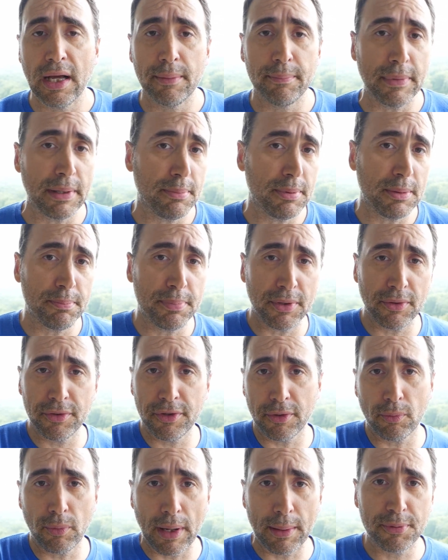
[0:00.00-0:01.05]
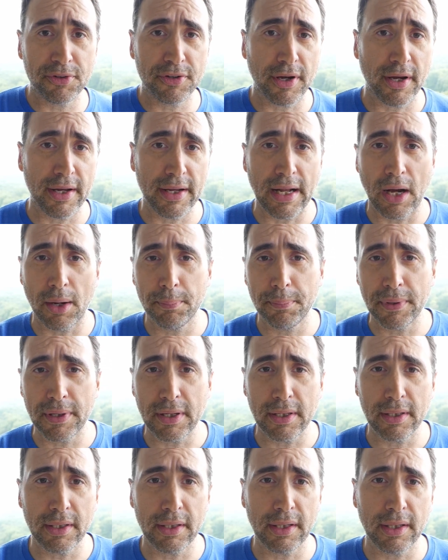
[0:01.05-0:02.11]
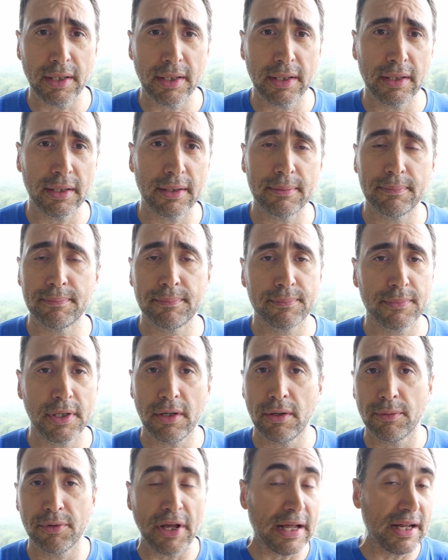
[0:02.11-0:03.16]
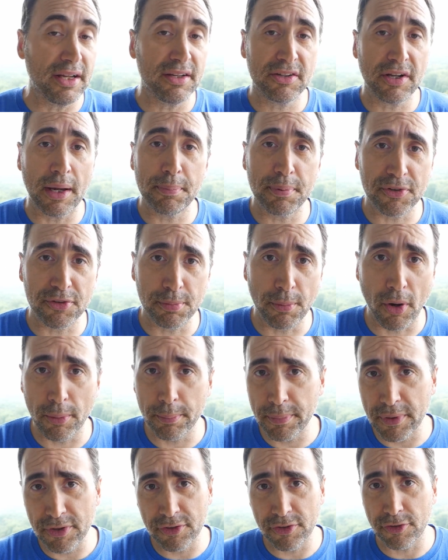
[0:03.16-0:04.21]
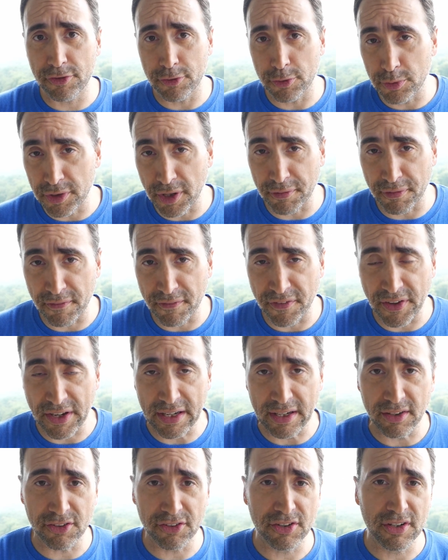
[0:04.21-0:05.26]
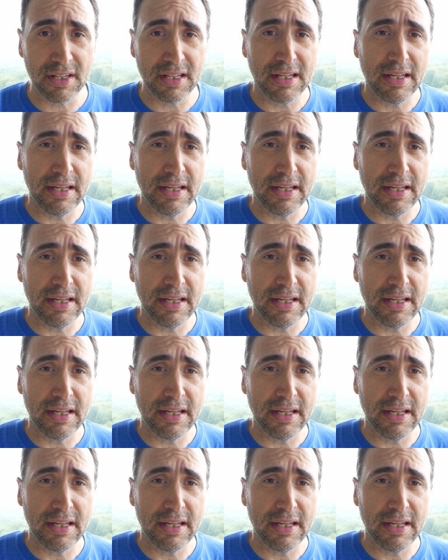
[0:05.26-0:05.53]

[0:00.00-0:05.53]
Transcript: maybe build their website, helping uh, you know any type of small business do different things.